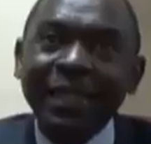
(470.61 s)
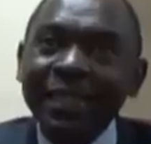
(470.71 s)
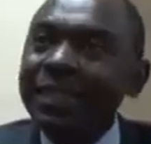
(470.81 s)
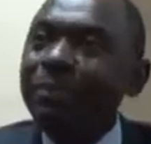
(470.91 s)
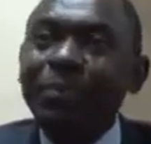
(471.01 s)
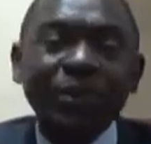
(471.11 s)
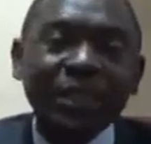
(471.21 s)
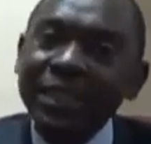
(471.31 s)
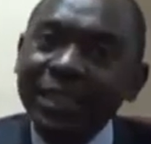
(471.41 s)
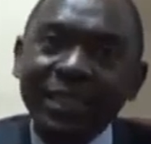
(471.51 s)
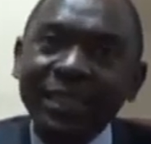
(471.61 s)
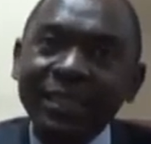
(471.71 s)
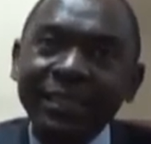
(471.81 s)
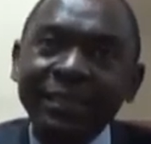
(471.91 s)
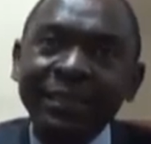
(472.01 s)
It's a process.
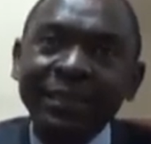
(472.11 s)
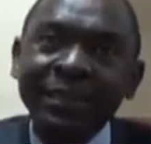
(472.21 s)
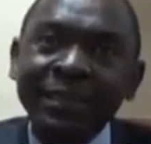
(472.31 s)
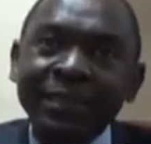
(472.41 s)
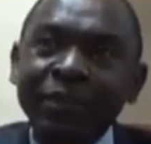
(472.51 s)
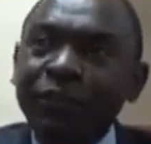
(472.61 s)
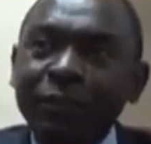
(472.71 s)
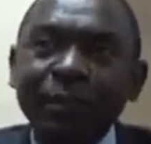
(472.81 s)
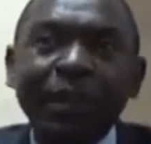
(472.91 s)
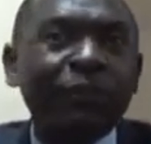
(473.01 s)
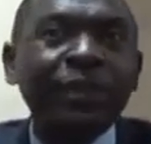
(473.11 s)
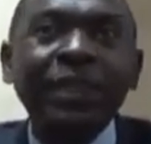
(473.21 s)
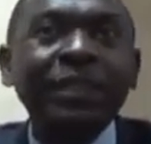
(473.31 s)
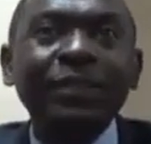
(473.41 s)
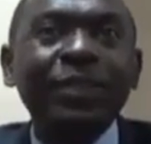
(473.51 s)
So for me, I've got
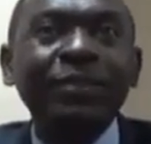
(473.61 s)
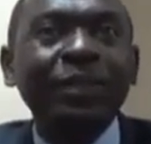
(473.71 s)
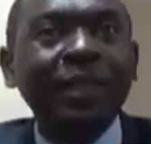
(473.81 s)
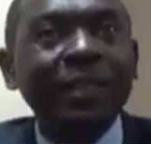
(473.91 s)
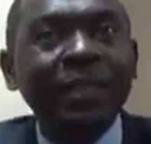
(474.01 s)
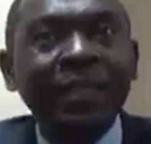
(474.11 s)
nothing to say on that.